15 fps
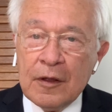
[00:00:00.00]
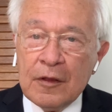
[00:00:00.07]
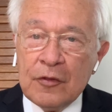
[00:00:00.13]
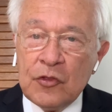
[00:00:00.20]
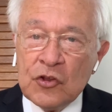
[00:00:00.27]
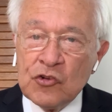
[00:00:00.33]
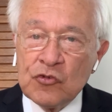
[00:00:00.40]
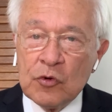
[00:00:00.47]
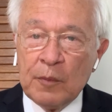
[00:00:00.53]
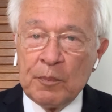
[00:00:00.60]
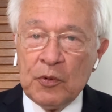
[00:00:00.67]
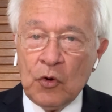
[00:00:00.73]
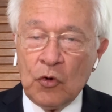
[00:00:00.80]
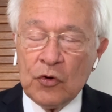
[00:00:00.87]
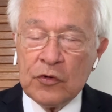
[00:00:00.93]
This
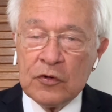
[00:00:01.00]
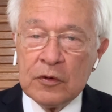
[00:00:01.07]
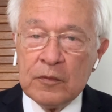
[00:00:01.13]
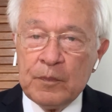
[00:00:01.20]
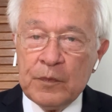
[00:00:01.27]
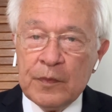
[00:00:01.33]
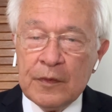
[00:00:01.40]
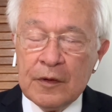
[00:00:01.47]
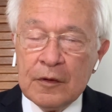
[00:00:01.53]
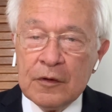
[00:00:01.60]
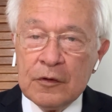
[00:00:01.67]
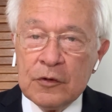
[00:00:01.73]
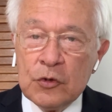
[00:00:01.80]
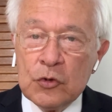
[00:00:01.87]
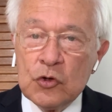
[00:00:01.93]
report
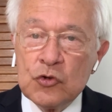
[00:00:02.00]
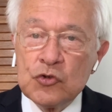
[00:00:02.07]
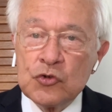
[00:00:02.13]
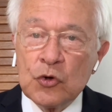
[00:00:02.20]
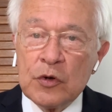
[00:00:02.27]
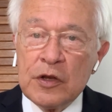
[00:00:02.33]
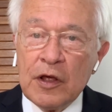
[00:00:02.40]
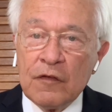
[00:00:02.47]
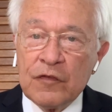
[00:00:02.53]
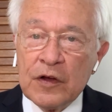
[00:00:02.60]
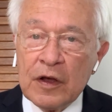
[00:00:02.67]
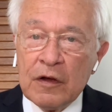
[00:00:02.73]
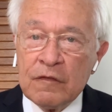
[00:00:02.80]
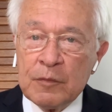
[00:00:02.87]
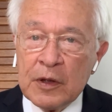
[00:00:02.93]
should never
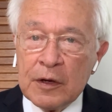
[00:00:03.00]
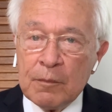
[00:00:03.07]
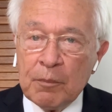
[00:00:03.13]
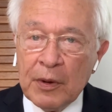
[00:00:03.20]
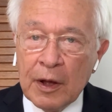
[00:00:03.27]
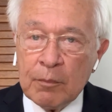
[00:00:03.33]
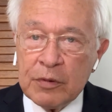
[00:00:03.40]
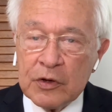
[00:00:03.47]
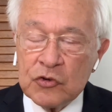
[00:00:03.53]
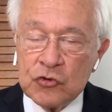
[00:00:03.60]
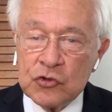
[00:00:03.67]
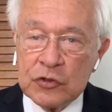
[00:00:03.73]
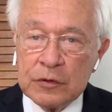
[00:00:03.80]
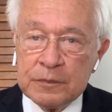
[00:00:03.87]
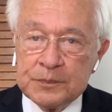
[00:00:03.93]
have been
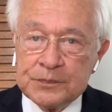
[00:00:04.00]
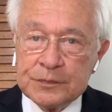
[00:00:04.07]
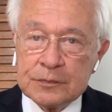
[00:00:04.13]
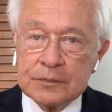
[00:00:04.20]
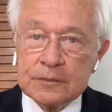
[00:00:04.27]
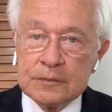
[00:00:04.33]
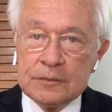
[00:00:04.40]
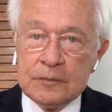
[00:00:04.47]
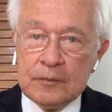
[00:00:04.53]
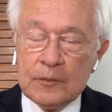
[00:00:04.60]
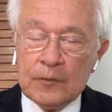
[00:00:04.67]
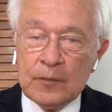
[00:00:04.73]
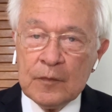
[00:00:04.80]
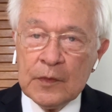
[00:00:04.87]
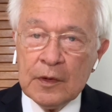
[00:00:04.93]
published.
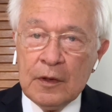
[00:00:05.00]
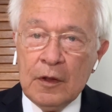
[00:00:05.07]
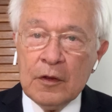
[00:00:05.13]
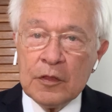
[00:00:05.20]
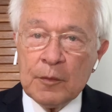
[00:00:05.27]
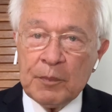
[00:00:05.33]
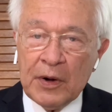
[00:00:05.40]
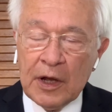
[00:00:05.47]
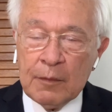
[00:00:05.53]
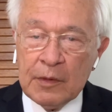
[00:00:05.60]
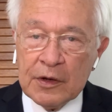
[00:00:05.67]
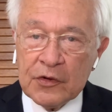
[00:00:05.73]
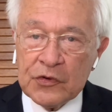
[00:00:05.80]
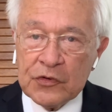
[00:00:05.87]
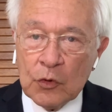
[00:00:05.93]
The Prime
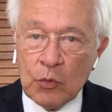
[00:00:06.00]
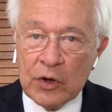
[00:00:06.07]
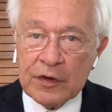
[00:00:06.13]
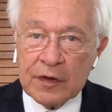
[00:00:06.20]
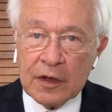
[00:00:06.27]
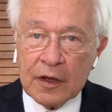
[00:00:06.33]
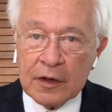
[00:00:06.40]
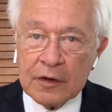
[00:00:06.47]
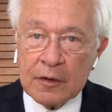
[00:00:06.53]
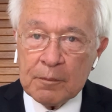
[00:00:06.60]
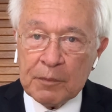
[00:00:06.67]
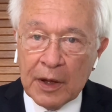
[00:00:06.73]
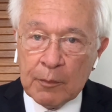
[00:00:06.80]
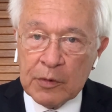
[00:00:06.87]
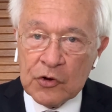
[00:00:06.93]
Minister went ahead and
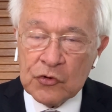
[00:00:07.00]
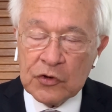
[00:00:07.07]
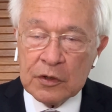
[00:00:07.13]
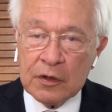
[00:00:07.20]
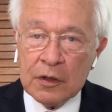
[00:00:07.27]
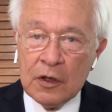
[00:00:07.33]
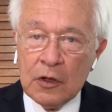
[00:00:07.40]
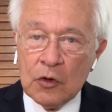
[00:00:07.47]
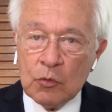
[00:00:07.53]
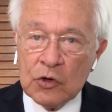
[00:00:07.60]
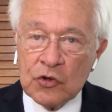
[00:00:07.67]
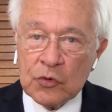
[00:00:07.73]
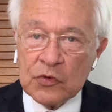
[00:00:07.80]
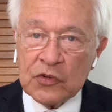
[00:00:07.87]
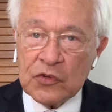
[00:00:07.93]
published it,
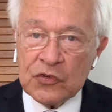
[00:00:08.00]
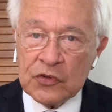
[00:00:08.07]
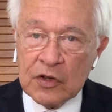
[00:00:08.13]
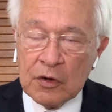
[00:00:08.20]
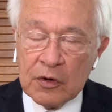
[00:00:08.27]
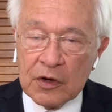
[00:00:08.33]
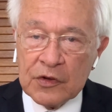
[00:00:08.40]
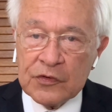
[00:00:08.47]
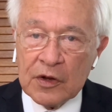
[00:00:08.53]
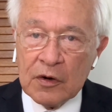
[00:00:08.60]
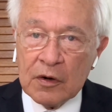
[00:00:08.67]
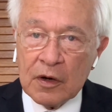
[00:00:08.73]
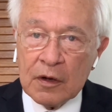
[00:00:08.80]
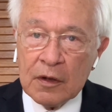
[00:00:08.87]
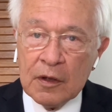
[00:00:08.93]
which was a serious
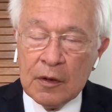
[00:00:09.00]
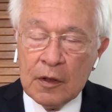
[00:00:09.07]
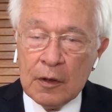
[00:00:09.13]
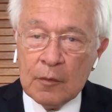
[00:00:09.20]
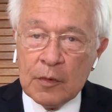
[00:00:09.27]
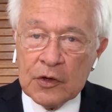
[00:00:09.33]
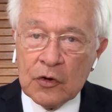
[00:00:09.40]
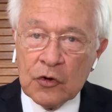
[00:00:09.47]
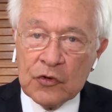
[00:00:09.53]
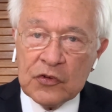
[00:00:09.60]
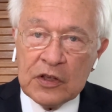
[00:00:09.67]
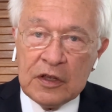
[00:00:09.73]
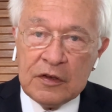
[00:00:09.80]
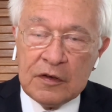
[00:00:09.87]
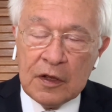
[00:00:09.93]
error because
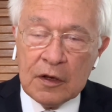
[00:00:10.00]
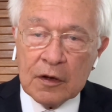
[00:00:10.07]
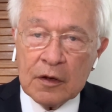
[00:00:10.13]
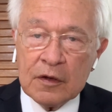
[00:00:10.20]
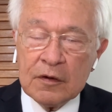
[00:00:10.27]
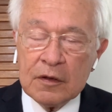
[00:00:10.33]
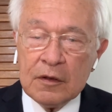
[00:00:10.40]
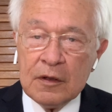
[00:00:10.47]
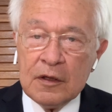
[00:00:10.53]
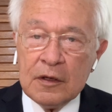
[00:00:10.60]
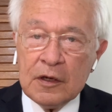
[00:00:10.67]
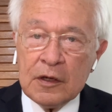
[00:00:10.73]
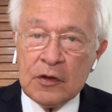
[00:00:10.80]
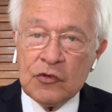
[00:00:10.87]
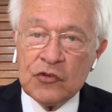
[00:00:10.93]
he did it
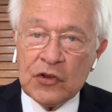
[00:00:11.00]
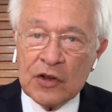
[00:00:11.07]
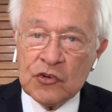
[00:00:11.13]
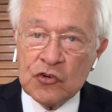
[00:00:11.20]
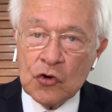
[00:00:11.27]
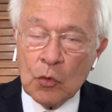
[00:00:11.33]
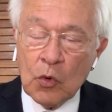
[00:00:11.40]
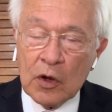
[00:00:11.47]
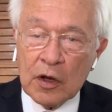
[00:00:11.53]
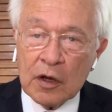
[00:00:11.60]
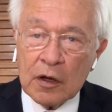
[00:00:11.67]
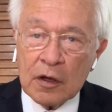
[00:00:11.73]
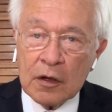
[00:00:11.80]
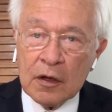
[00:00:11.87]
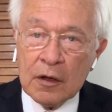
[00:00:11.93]
in such a
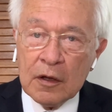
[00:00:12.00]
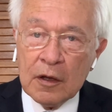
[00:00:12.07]
way